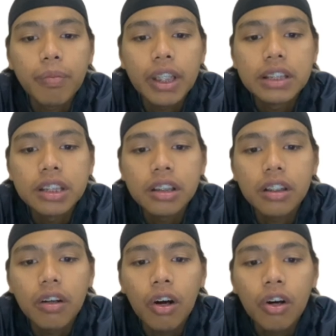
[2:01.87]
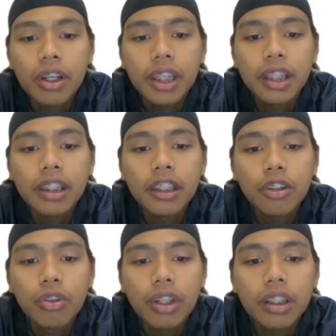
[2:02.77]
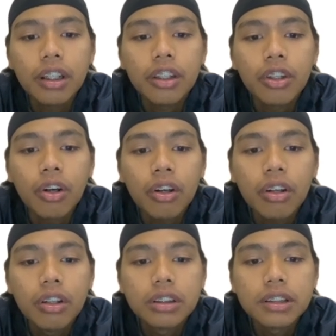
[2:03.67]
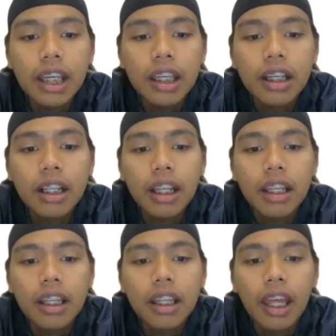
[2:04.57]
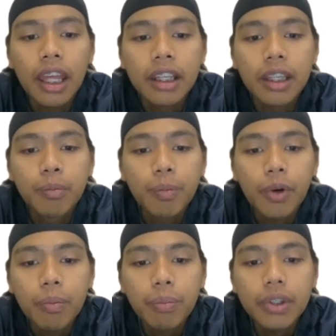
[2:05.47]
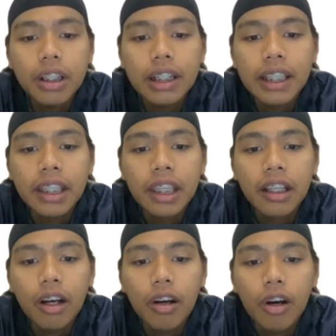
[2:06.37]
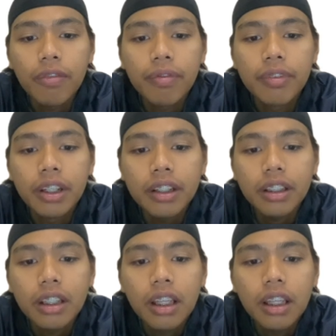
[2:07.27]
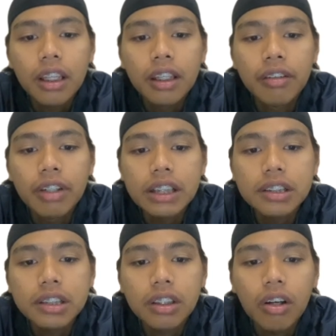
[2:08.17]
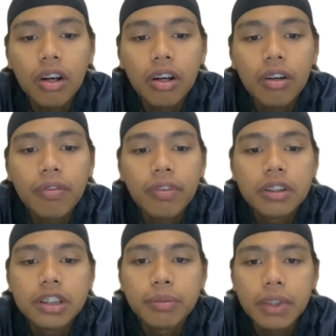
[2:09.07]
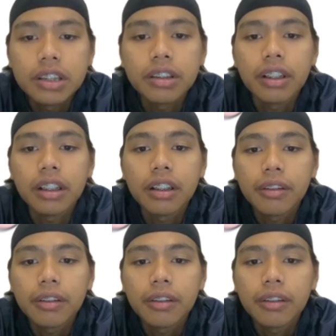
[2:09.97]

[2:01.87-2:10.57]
pressure or heating during the cure cycle, and improper cleaning of dirt, grease or forging material.